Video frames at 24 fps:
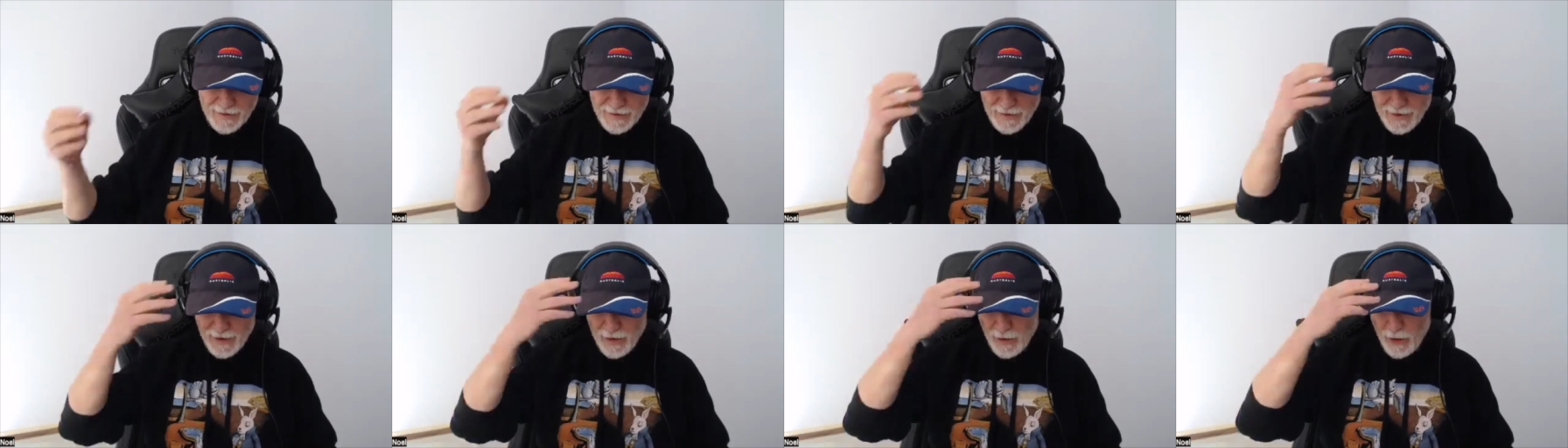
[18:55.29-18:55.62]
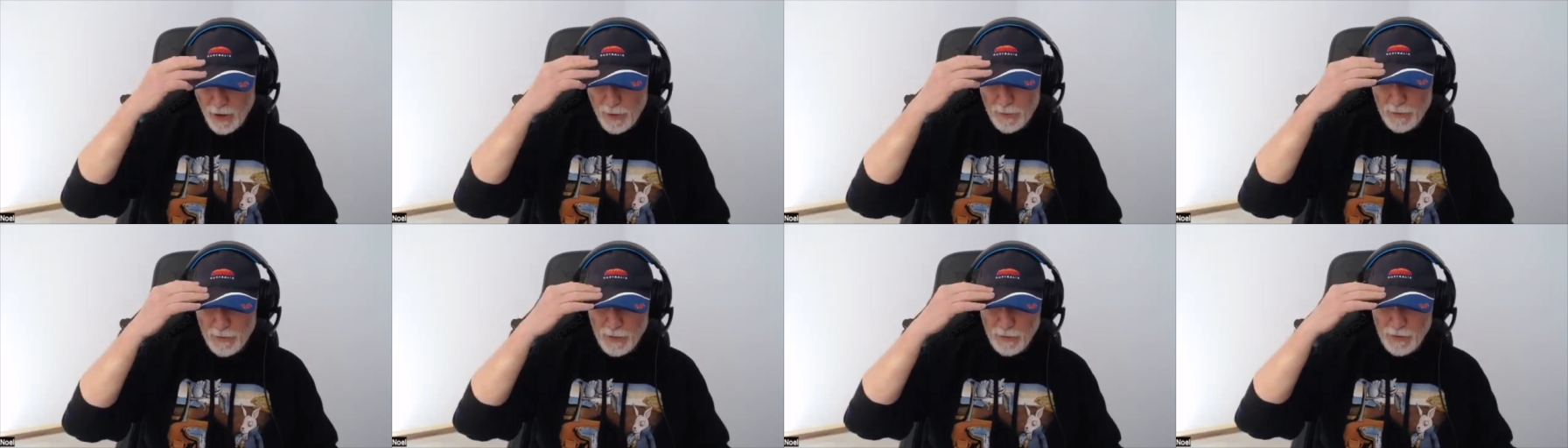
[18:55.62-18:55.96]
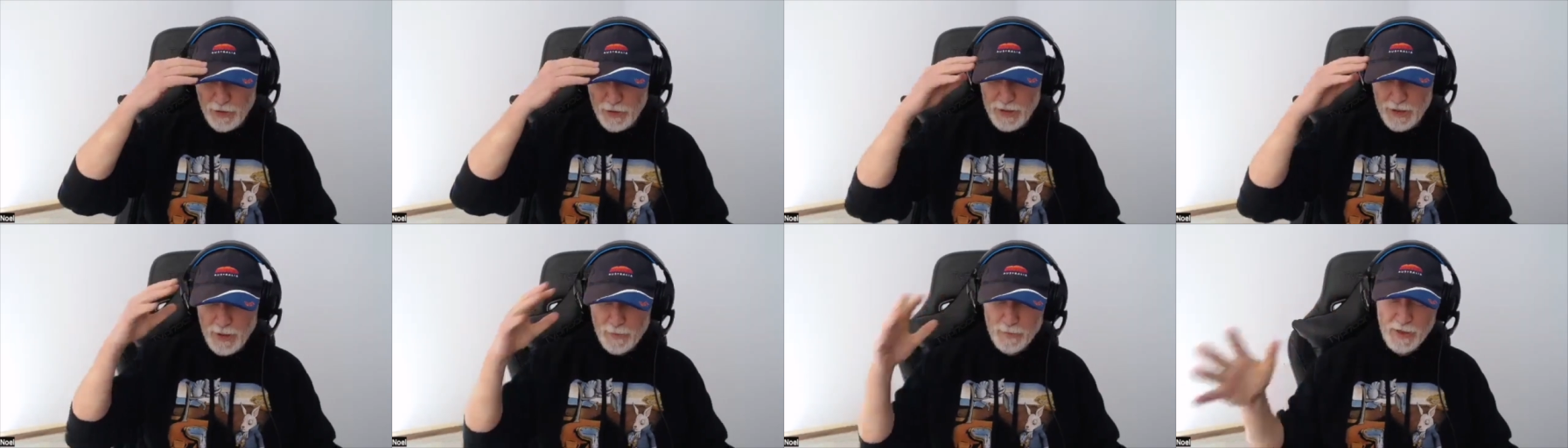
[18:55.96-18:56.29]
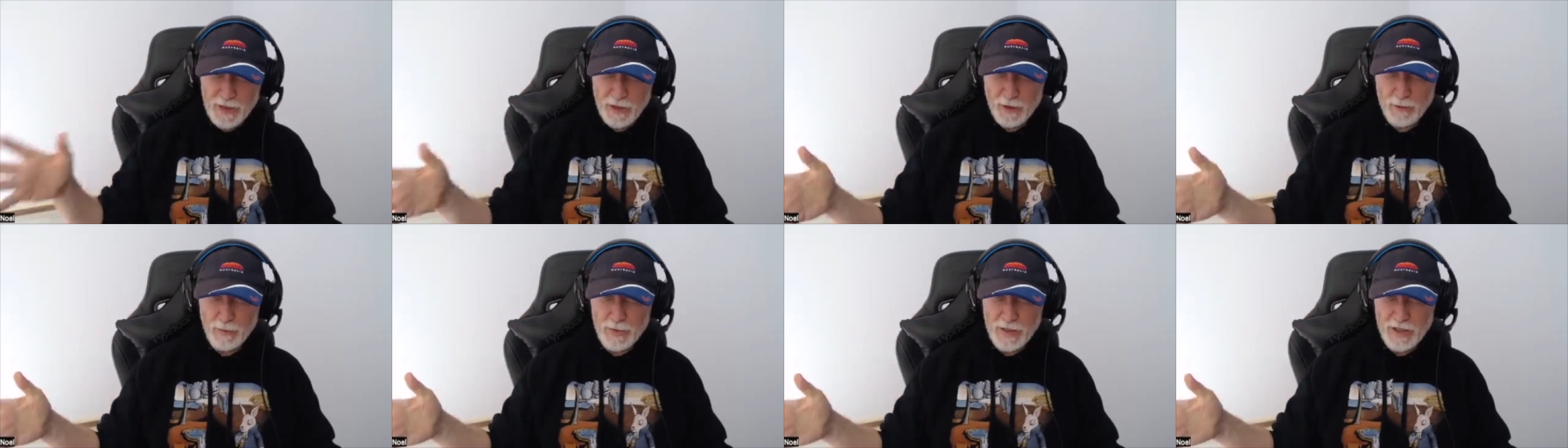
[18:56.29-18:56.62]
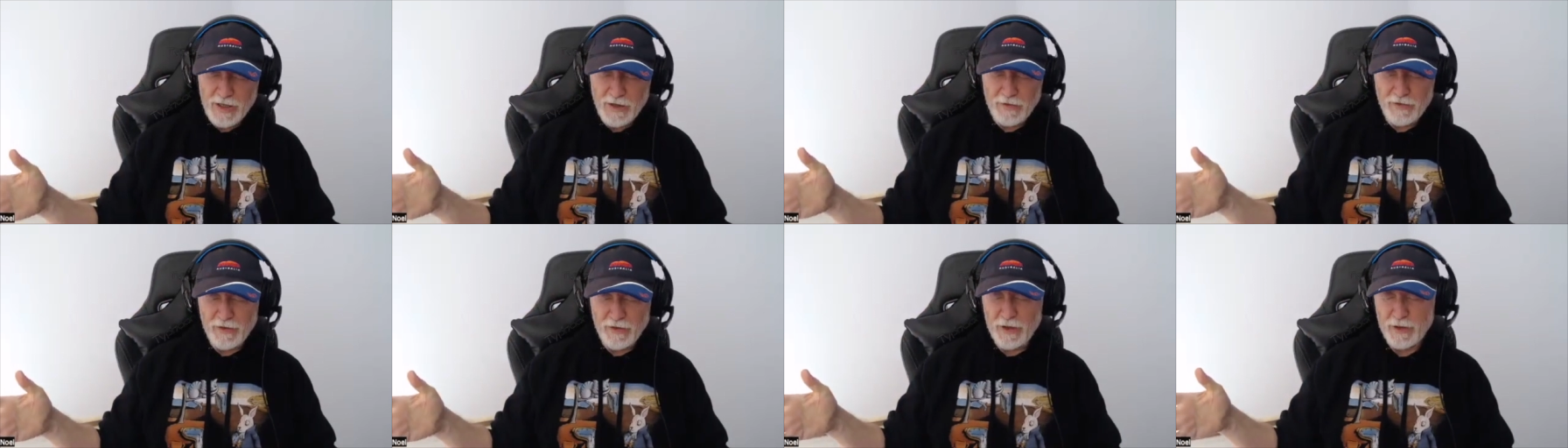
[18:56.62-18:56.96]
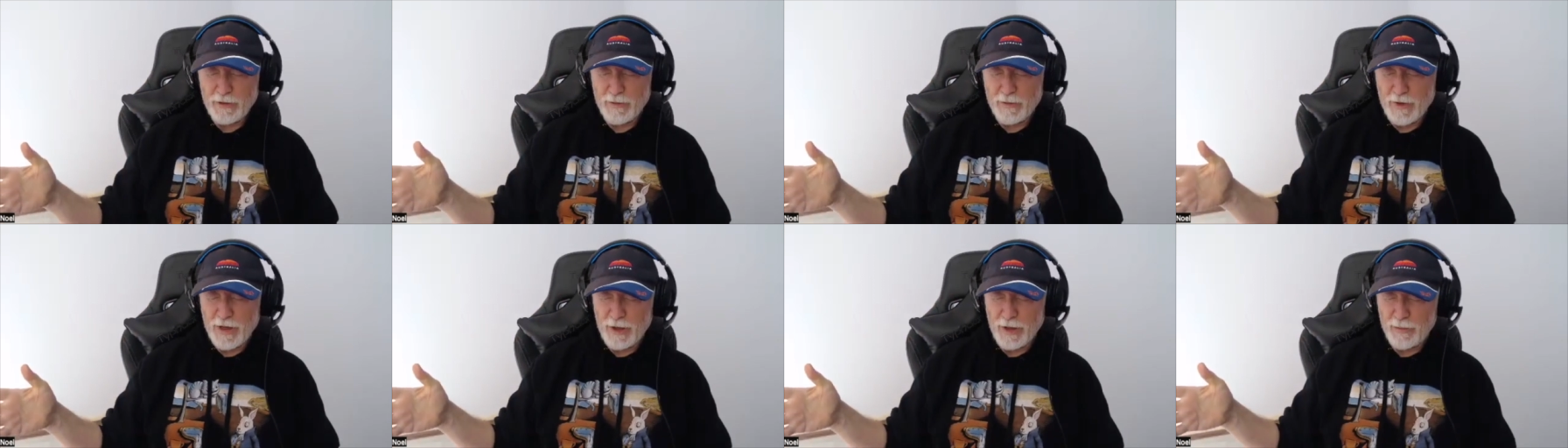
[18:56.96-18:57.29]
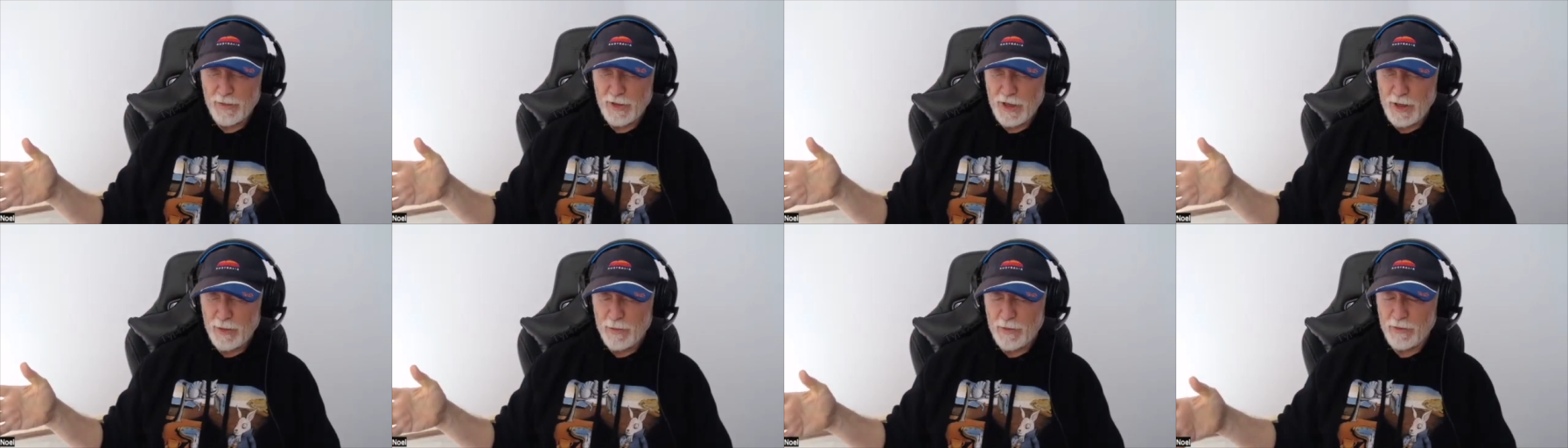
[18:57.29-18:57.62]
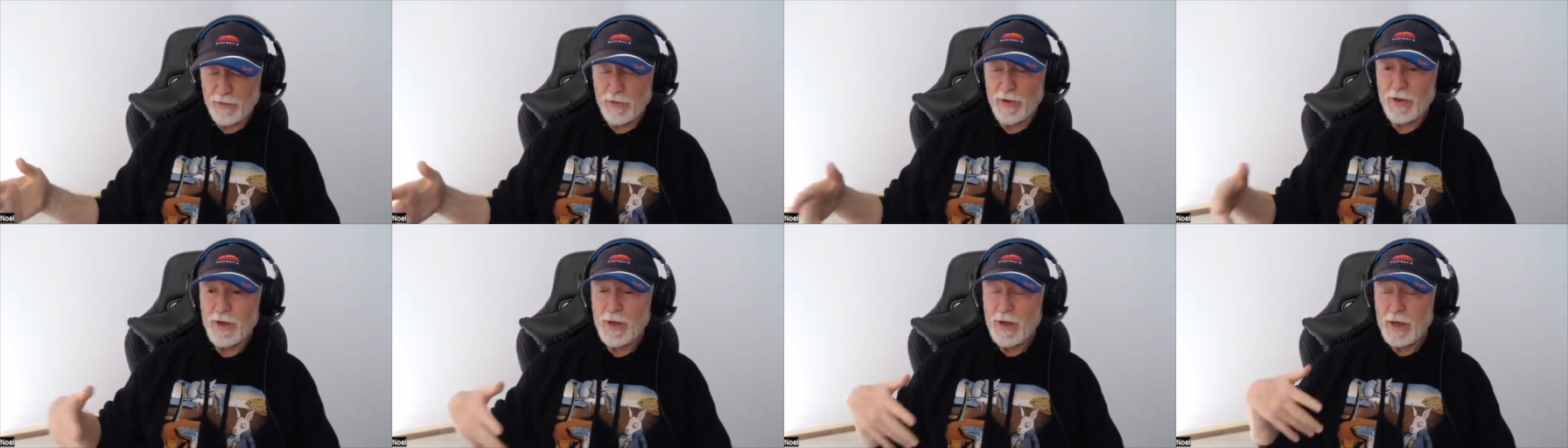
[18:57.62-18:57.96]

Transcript: you know, I'm doing something a little bit different to other people